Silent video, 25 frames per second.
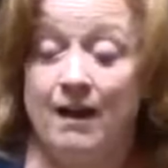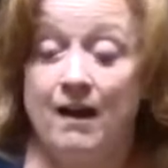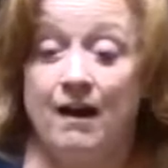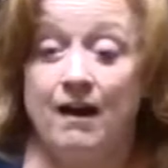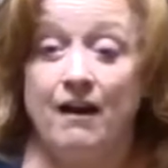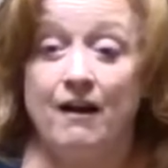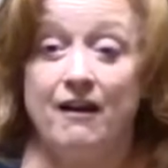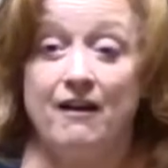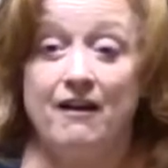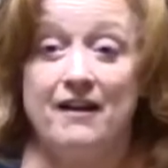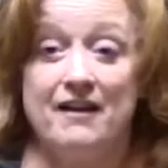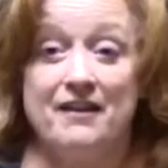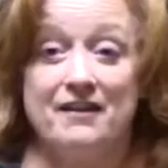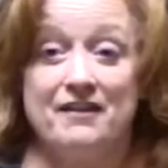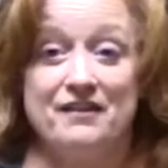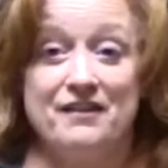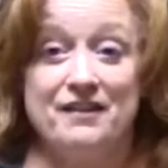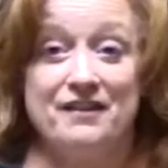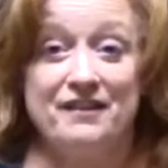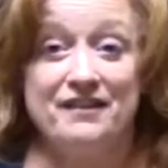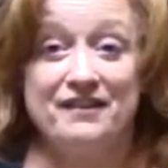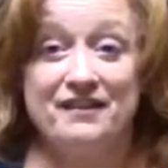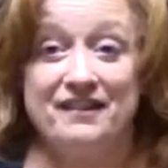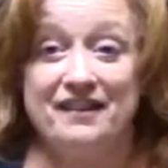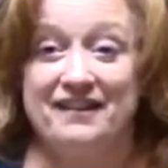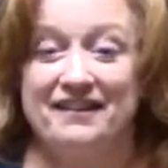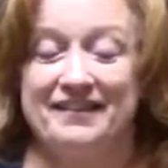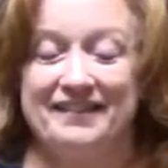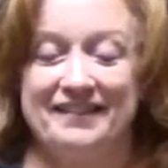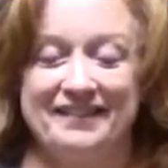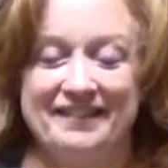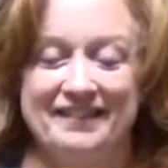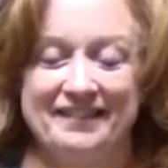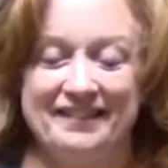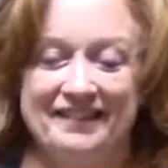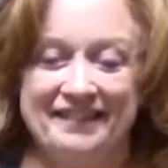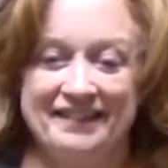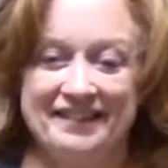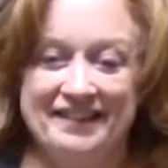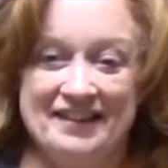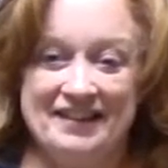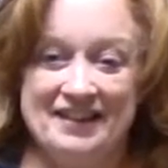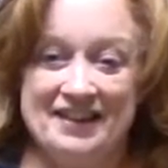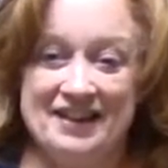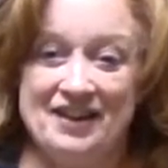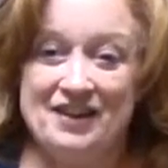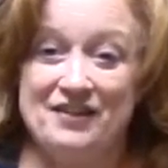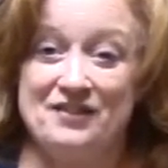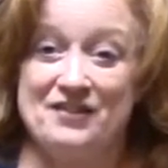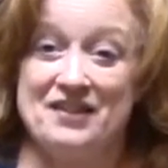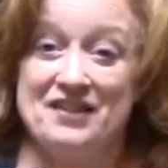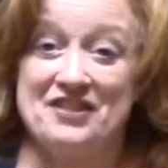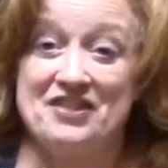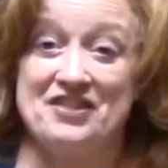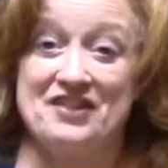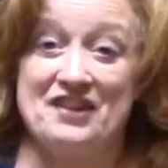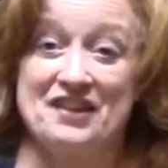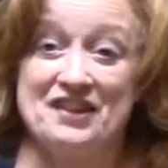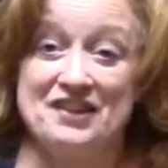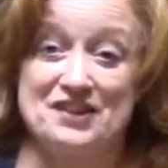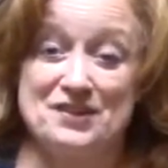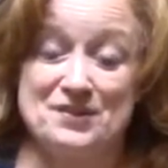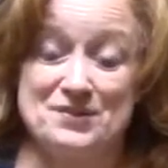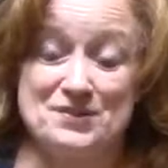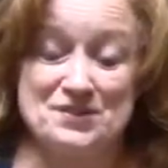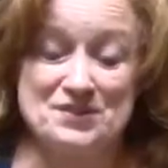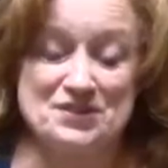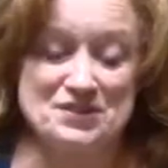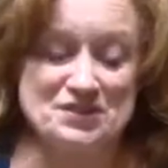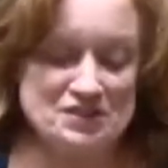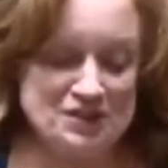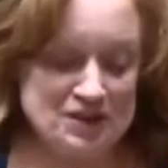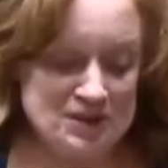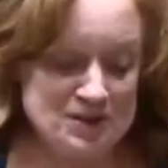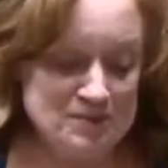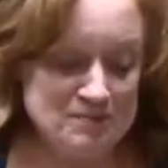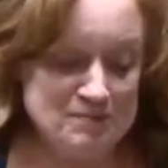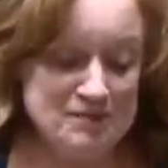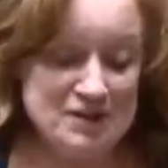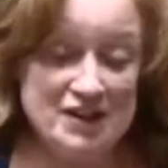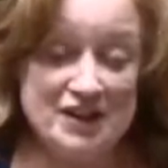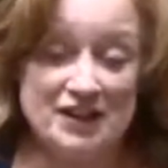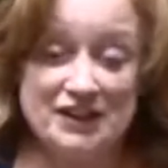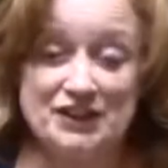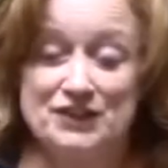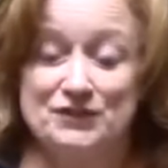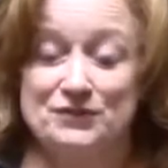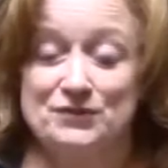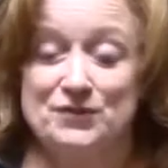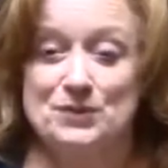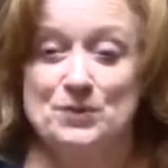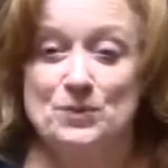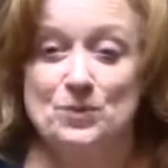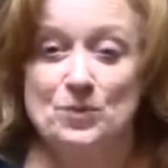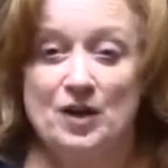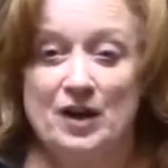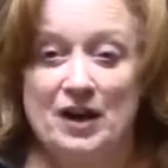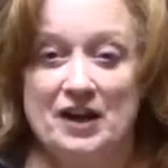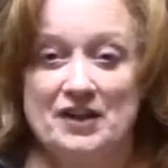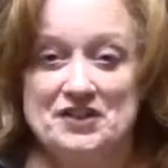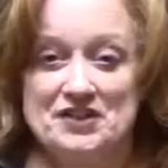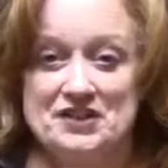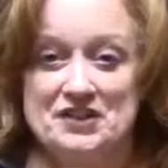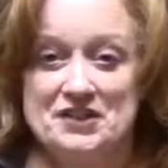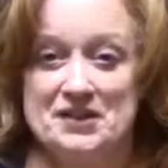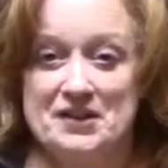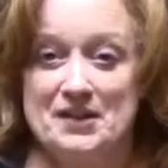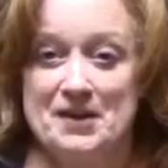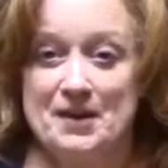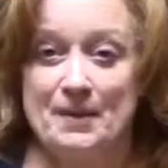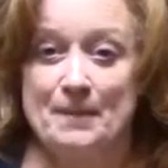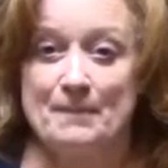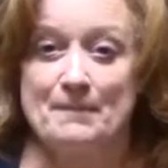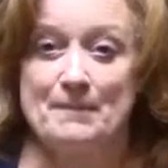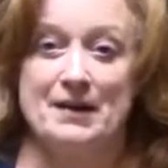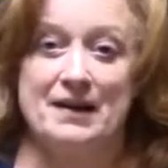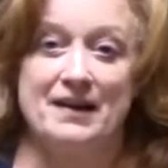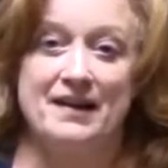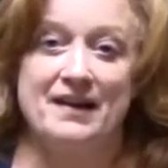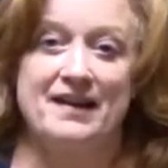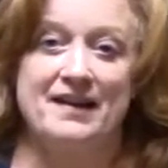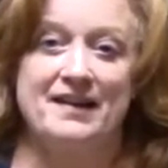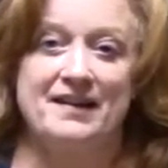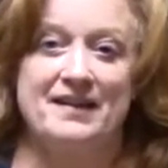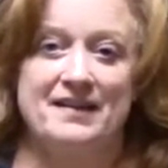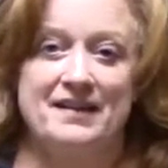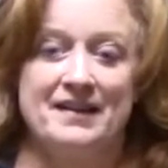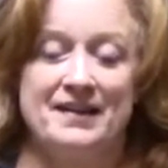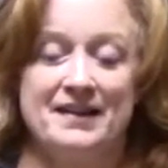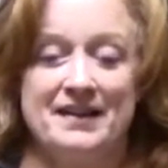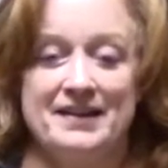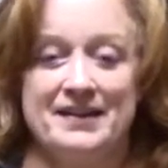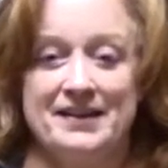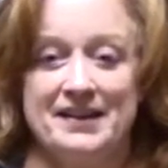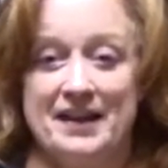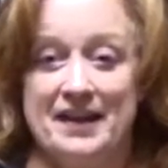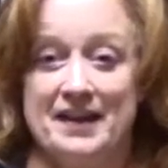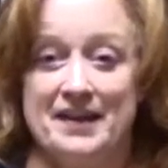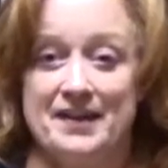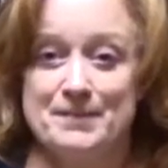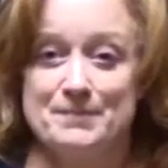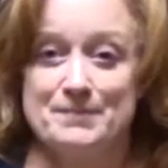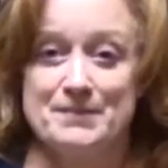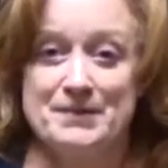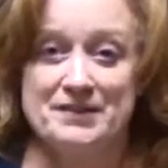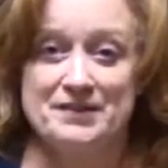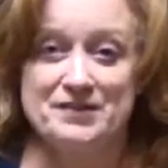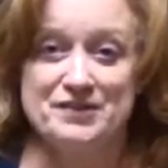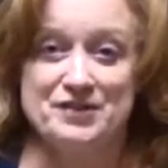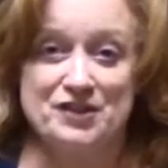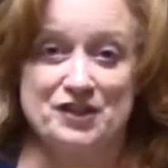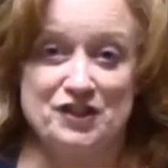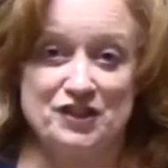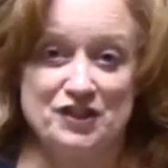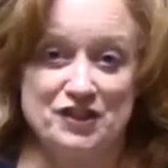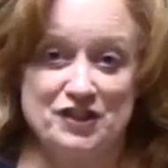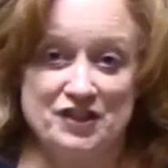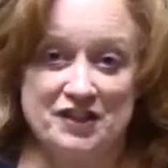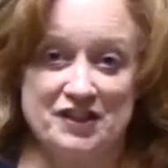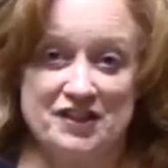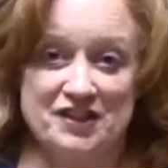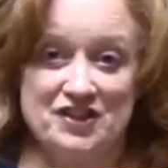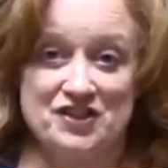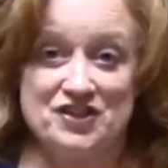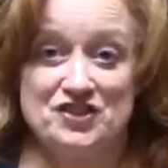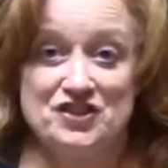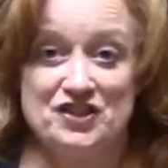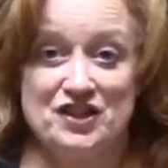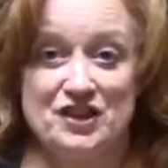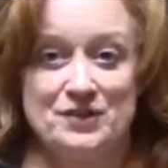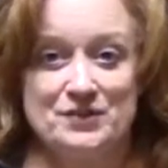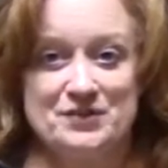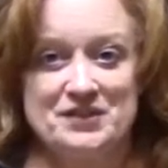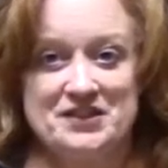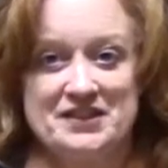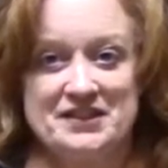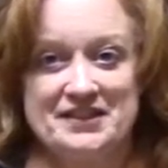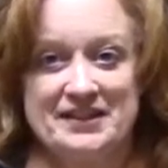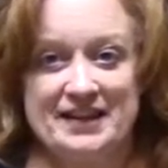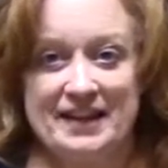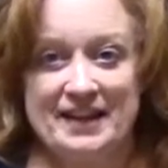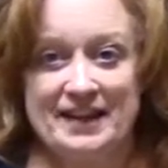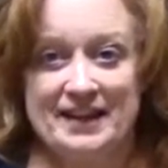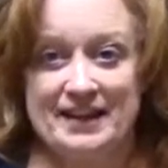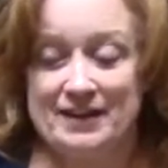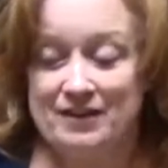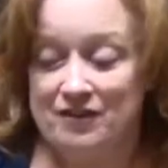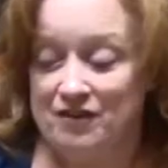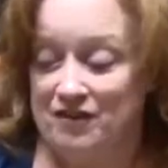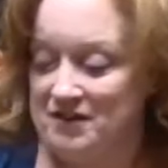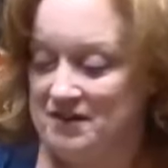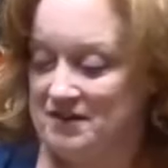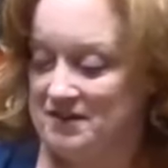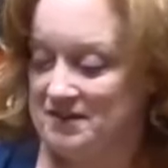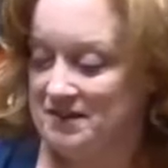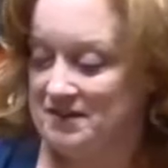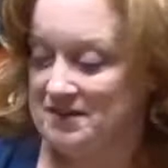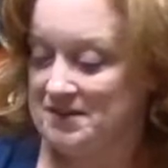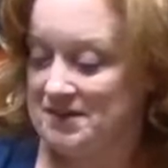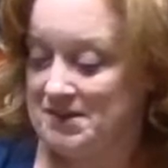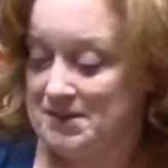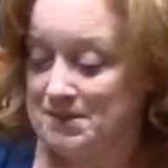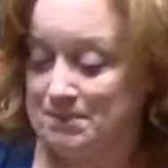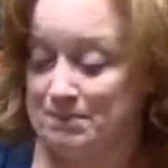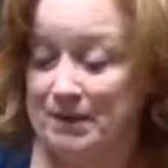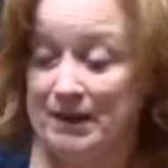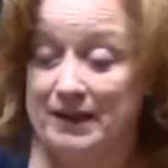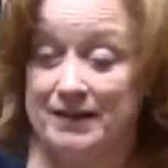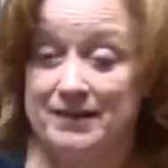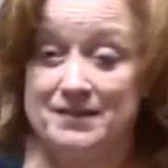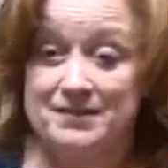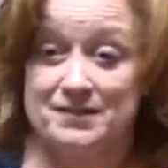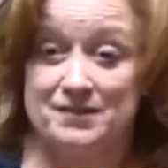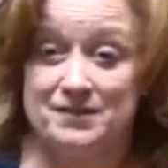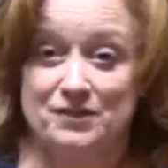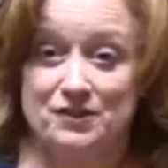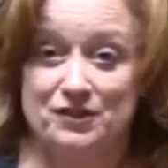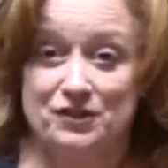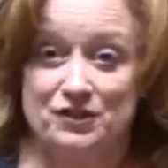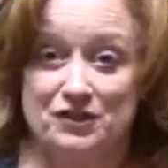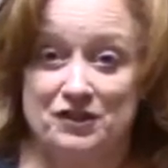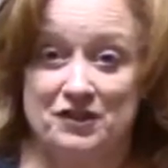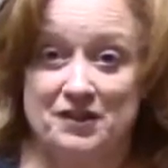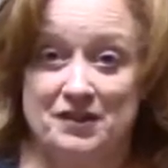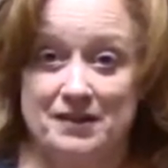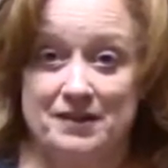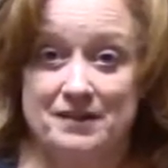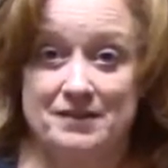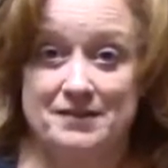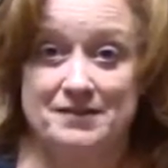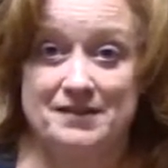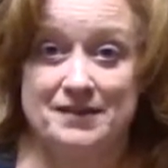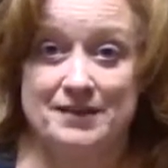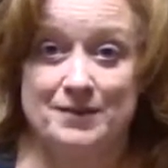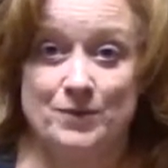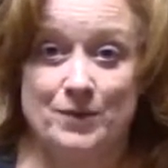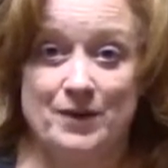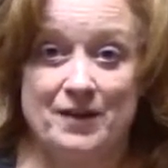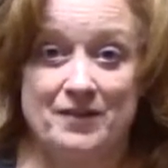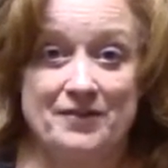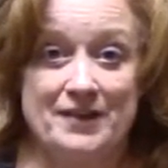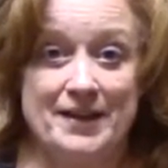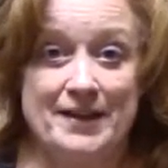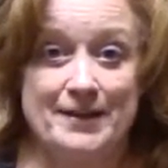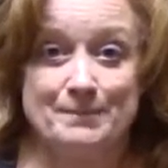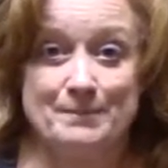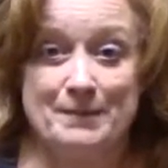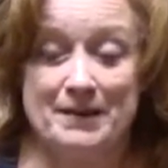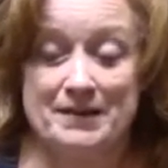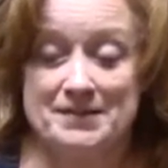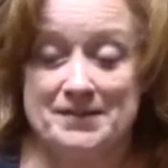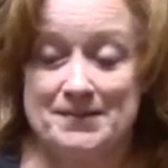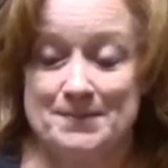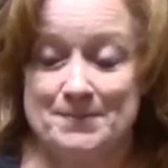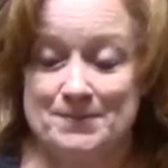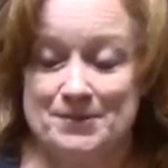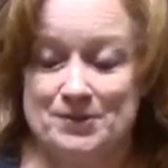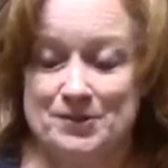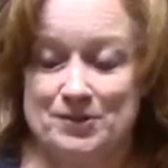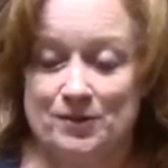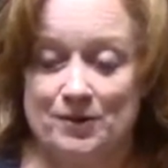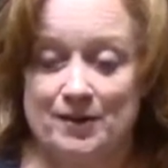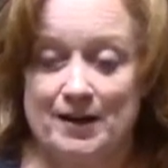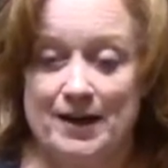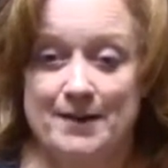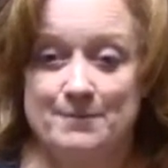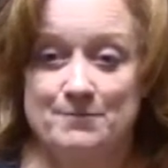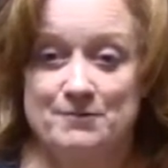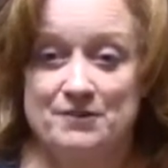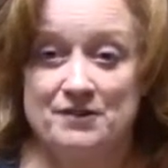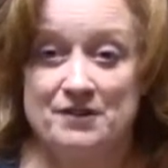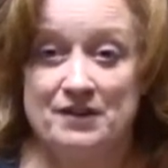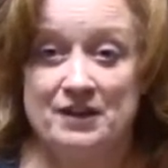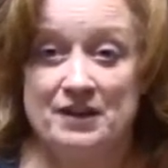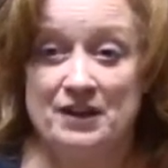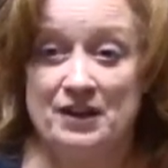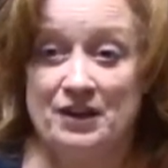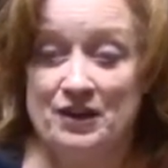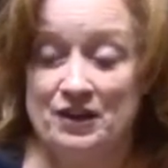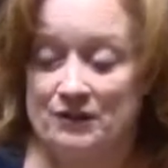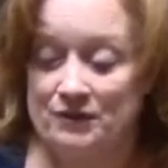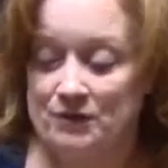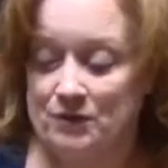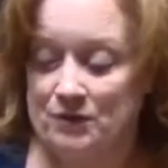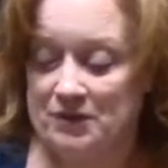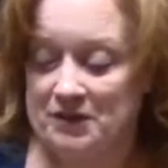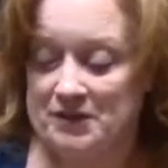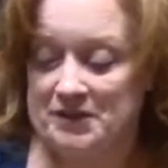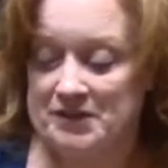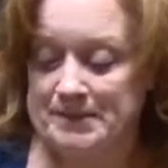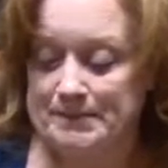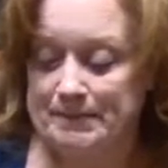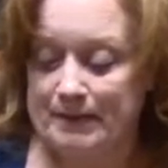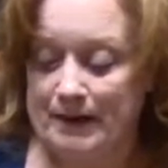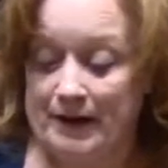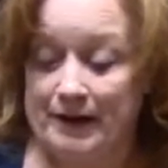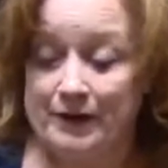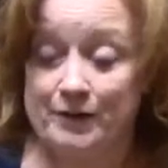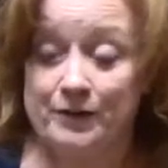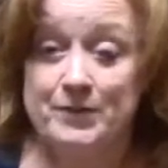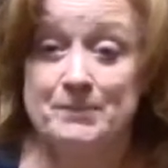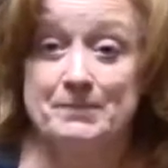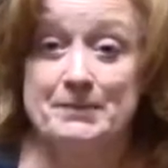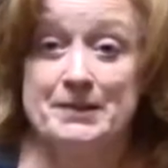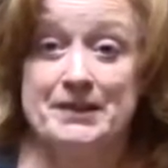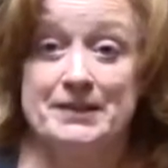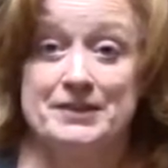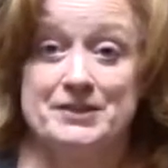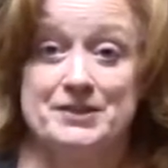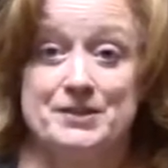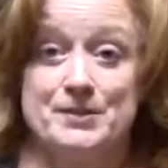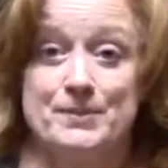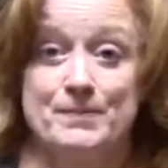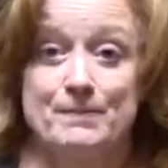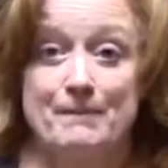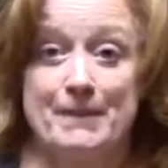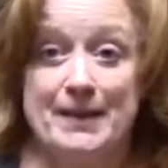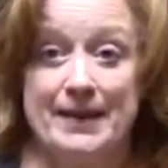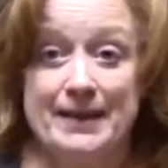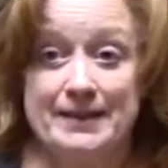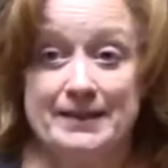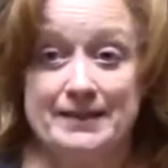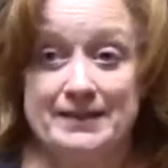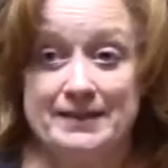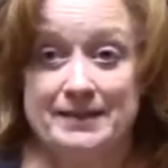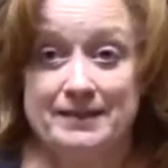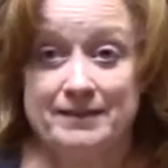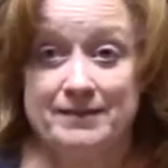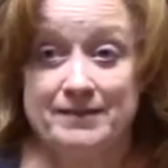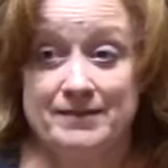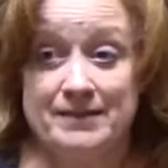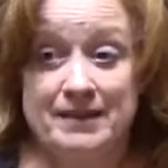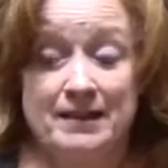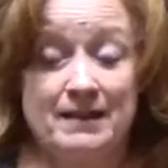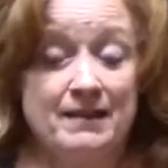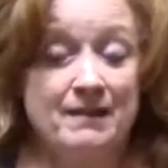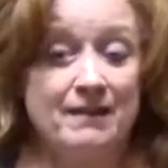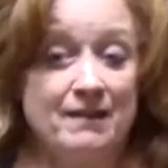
Alright, y'all. I want to thank you so much for watching my Cake Mix cookie show today on spice cookies. And I want to thank my subscriber for inspiring me to make these.